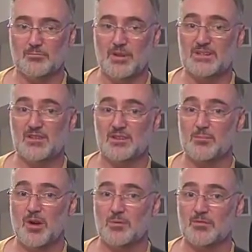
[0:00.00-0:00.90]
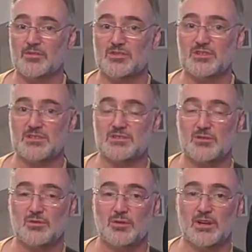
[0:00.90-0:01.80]
bass on the bottom, if it's just a
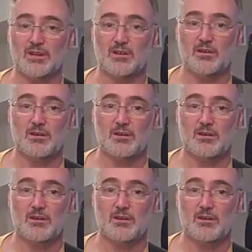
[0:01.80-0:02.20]
solo gig, you